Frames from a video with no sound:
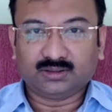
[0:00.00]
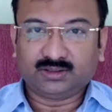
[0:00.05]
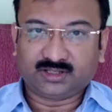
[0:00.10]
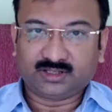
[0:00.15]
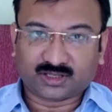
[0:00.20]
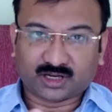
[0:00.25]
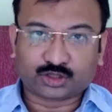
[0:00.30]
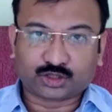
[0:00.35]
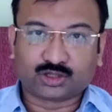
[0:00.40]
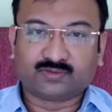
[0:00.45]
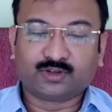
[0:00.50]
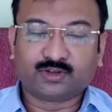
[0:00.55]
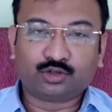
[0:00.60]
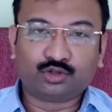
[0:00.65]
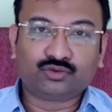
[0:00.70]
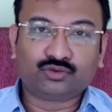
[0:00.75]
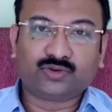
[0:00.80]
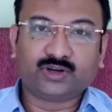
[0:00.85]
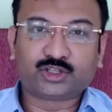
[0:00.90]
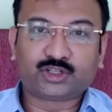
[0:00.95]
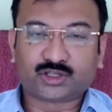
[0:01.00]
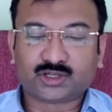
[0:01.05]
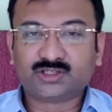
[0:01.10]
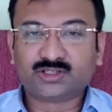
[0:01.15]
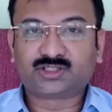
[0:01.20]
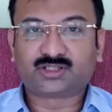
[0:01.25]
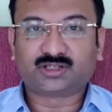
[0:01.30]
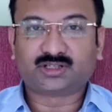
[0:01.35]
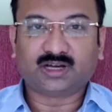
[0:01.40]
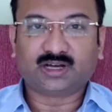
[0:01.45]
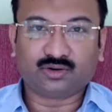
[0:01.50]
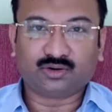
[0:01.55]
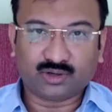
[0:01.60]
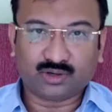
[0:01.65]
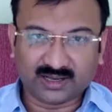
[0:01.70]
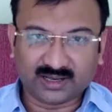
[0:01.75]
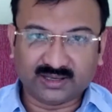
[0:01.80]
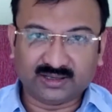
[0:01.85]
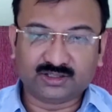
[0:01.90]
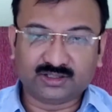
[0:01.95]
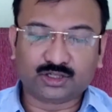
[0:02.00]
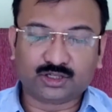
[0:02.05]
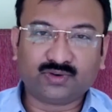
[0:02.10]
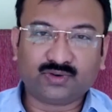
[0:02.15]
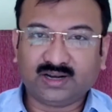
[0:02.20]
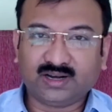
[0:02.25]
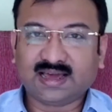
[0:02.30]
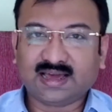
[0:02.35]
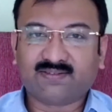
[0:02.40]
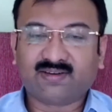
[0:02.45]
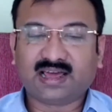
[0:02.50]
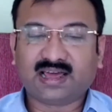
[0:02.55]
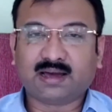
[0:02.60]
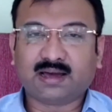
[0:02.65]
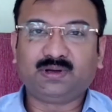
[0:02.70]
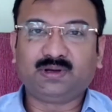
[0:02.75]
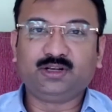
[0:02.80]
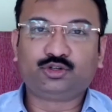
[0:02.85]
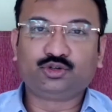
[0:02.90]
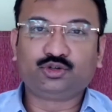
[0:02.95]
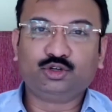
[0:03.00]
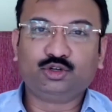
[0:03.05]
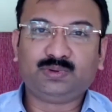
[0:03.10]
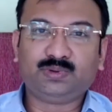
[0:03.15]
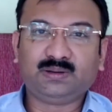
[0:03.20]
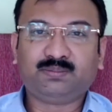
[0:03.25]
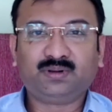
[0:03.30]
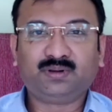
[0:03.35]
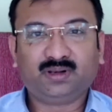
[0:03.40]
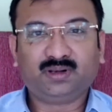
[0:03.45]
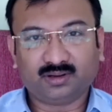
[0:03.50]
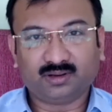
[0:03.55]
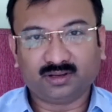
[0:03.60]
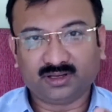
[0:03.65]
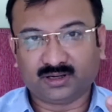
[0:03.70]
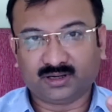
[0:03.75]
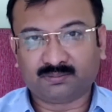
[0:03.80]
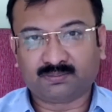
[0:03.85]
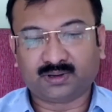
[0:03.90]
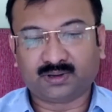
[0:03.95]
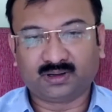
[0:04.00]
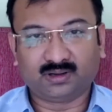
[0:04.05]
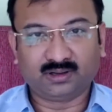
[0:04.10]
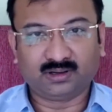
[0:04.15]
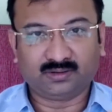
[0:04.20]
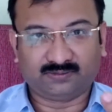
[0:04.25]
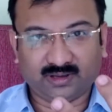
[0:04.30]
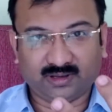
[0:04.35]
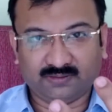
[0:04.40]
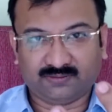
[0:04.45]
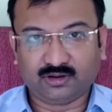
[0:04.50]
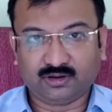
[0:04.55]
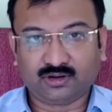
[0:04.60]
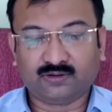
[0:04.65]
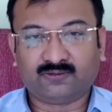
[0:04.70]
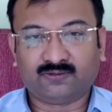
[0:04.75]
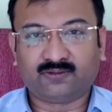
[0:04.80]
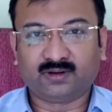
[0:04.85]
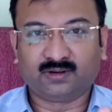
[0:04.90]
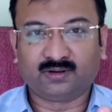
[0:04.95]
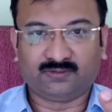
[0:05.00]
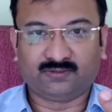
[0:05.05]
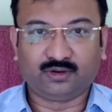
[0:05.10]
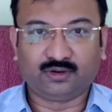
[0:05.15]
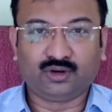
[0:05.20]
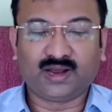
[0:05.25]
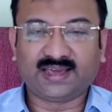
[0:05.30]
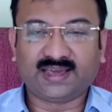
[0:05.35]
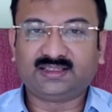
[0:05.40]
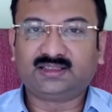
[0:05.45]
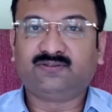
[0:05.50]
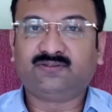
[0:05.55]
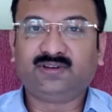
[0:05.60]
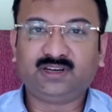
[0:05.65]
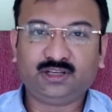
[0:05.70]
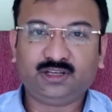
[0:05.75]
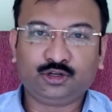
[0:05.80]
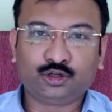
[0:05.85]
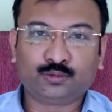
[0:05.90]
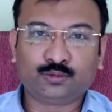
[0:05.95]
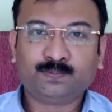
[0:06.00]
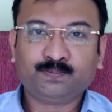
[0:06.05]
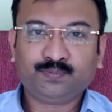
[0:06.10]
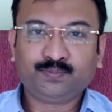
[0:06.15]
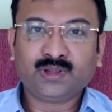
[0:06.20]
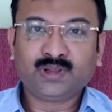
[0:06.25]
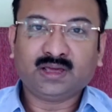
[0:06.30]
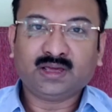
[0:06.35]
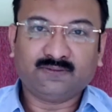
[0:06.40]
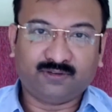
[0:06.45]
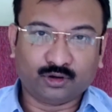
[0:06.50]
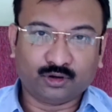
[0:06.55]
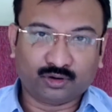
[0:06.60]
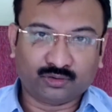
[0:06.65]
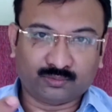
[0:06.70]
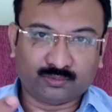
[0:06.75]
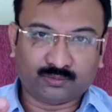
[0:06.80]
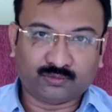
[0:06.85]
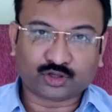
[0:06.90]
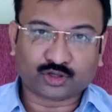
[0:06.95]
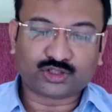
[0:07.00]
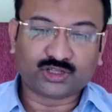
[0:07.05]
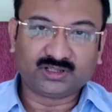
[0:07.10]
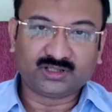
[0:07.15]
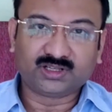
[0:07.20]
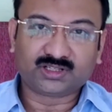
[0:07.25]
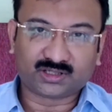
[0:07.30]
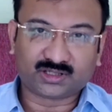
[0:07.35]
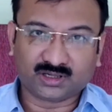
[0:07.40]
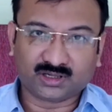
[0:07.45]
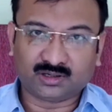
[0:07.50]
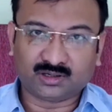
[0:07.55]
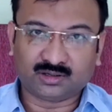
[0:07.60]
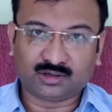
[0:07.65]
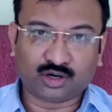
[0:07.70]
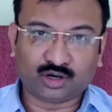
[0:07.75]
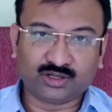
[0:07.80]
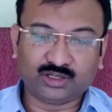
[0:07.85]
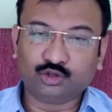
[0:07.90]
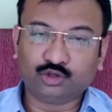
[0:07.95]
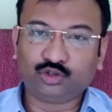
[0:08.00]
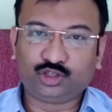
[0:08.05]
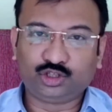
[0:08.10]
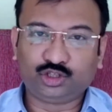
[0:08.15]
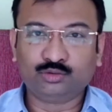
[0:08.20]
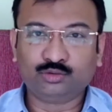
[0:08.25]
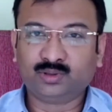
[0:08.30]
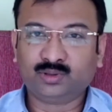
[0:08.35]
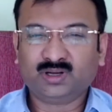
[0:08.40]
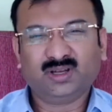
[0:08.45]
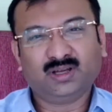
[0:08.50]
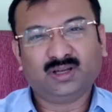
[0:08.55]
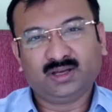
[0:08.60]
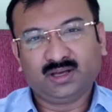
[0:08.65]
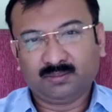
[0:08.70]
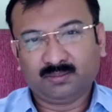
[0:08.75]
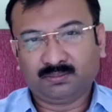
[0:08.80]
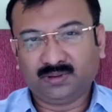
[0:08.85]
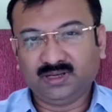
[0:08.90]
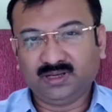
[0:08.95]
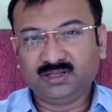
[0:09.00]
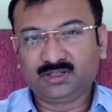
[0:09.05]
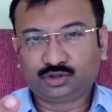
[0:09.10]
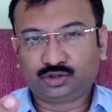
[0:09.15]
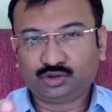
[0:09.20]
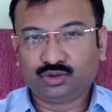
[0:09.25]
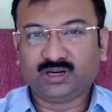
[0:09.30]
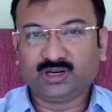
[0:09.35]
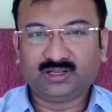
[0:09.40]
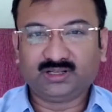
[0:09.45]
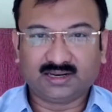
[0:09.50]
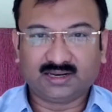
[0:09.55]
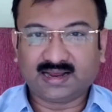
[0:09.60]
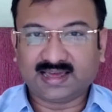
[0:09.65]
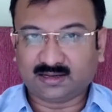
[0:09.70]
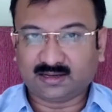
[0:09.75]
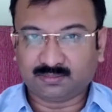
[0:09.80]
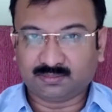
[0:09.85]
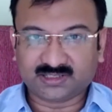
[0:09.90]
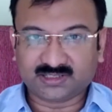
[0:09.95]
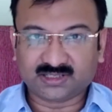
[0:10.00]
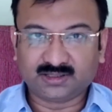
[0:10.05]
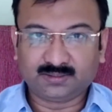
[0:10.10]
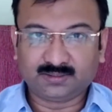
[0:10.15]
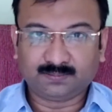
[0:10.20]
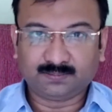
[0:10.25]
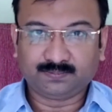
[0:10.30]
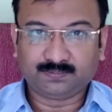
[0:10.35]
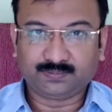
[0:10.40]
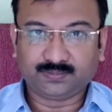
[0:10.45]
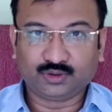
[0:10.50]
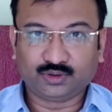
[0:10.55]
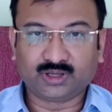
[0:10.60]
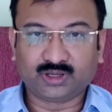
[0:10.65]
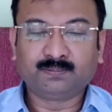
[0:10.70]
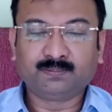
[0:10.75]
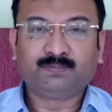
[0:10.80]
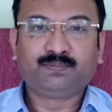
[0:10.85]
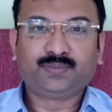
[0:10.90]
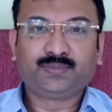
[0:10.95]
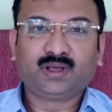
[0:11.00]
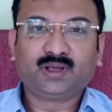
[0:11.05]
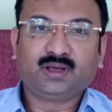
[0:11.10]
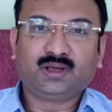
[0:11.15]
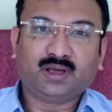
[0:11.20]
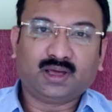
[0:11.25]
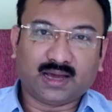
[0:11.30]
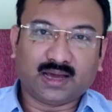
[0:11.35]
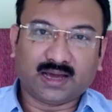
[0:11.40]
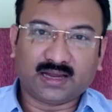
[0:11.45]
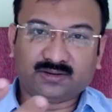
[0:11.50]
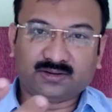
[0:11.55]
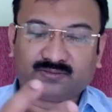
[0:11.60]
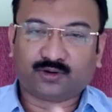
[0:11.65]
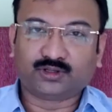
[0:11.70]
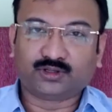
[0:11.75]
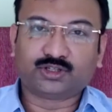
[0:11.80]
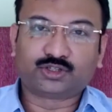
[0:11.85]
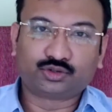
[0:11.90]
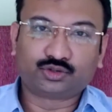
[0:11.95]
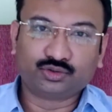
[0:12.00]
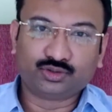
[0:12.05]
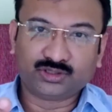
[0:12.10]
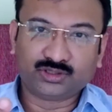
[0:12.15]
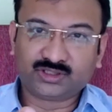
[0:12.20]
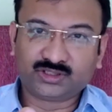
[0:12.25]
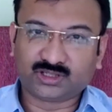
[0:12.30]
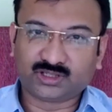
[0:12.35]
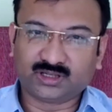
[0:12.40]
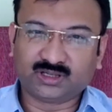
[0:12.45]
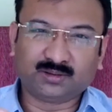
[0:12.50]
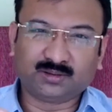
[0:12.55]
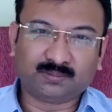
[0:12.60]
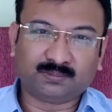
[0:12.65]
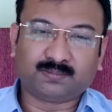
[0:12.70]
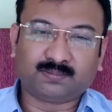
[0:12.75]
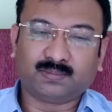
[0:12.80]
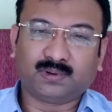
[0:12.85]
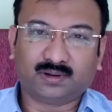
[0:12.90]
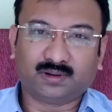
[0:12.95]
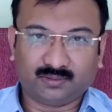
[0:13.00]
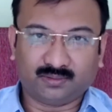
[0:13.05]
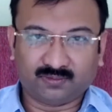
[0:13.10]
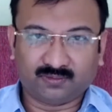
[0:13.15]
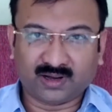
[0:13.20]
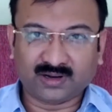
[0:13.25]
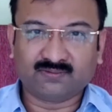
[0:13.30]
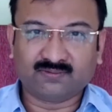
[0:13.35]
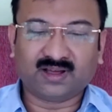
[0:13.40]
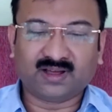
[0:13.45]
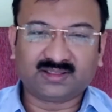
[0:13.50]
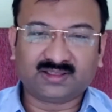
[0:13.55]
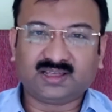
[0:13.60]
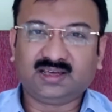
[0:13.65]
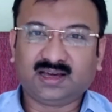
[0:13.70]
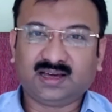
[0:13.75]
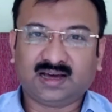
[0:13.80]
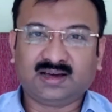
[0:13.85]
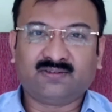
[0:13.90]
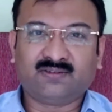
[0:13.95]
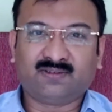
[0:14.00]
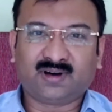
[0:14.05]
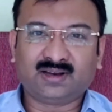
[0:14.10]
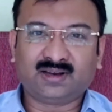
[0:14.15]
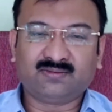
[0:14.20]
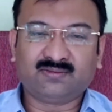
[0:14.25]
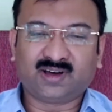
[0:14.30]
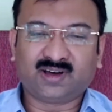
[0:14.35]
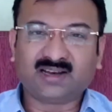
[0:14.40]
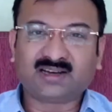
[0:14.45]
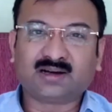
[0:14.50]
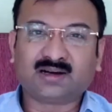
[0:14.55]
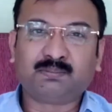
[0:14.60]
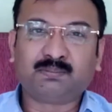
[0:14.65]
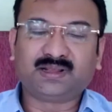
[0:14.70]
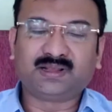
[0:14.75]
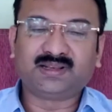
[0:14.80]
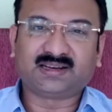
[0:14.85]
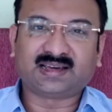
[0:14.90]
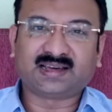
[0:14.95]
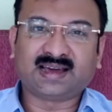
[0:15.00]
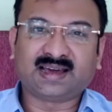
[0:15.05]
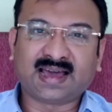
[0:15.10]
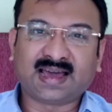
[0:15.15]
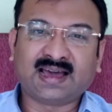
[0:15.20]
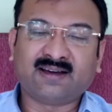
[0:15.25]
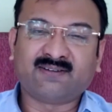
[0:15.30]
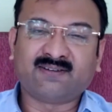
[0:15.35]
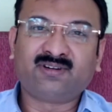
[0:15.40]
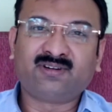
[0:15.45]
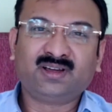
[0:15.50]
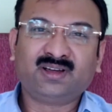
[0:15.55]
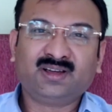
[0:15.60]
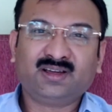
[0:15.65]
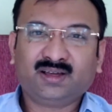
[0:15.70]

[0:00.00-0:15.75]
Discussion of the two questions. Now I generally have an appeal to you people here. If you like the video, if you're watching this on YouTube, please do hit the like button. Okay. And for the students, one thing, one complaint that I have.